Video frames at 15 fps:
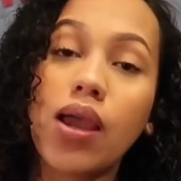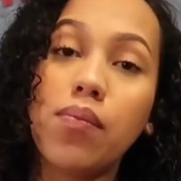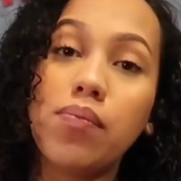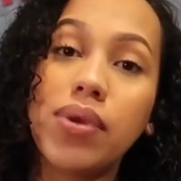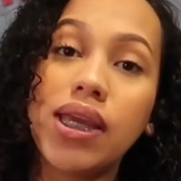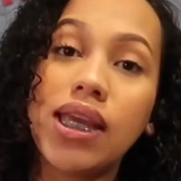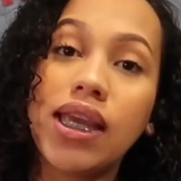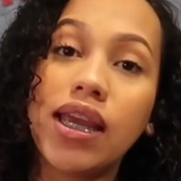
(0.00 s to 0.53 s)

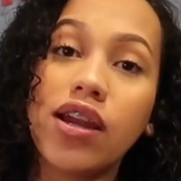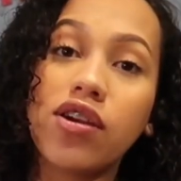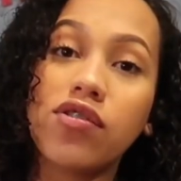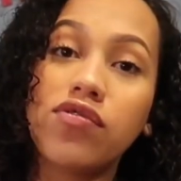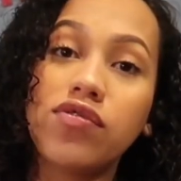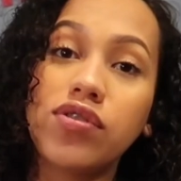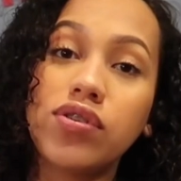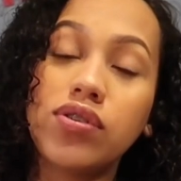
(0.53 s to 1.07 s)
Be
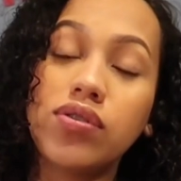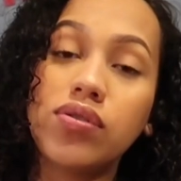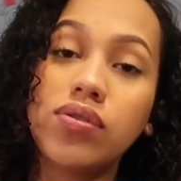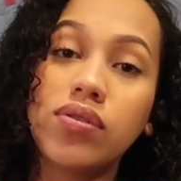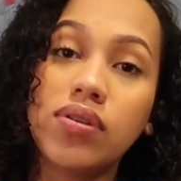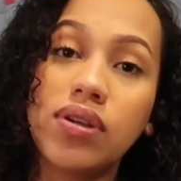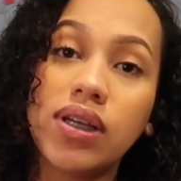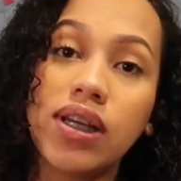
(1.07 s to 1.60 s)
careful
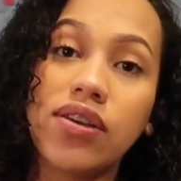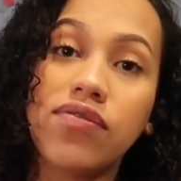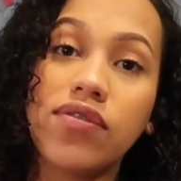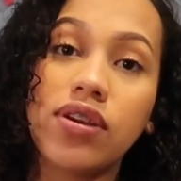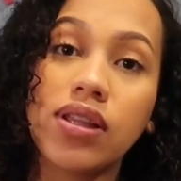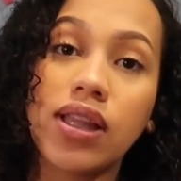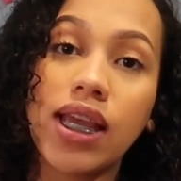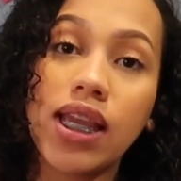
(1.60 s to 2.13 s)
if
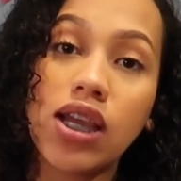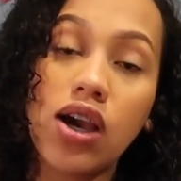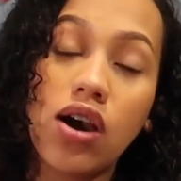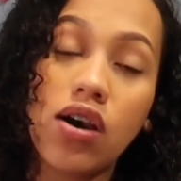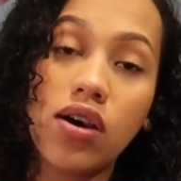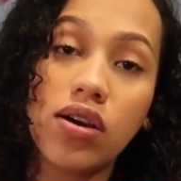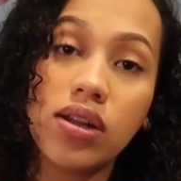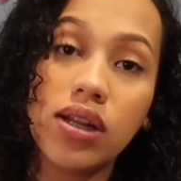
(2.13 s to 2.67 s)
you're like
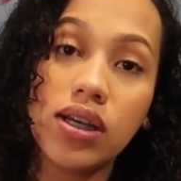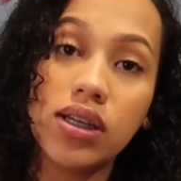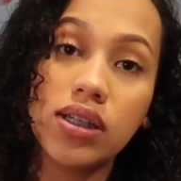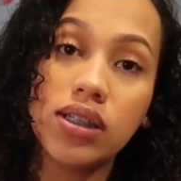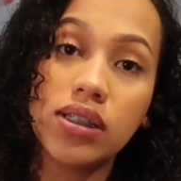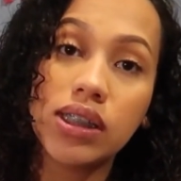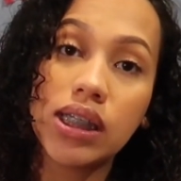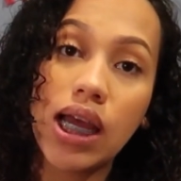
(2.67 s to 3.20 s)
on
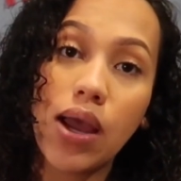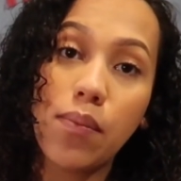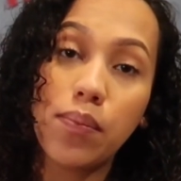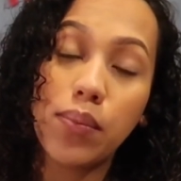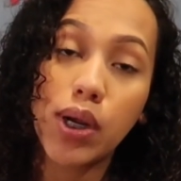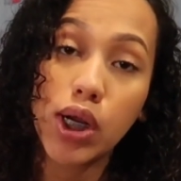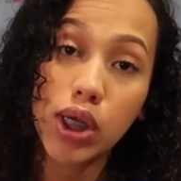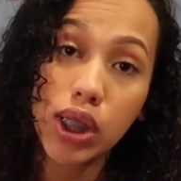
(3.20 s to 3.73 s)
a
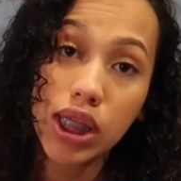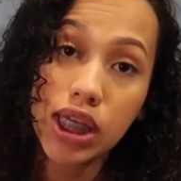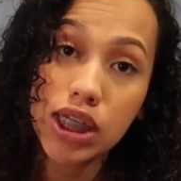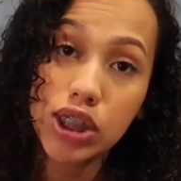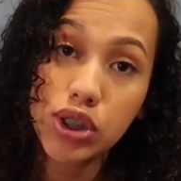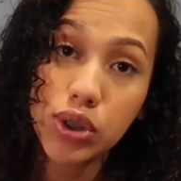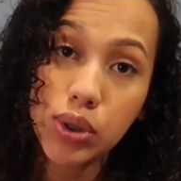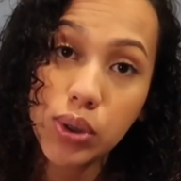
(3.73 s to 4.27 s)
birth
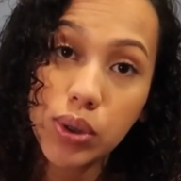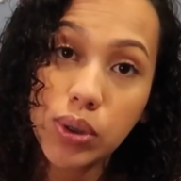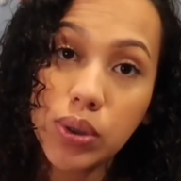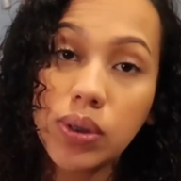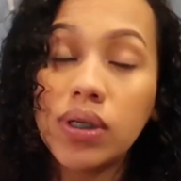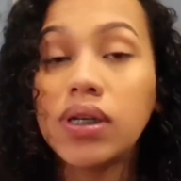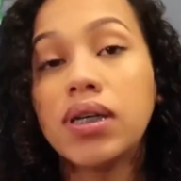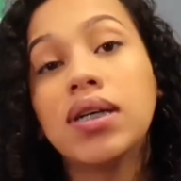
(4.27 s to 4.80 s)
control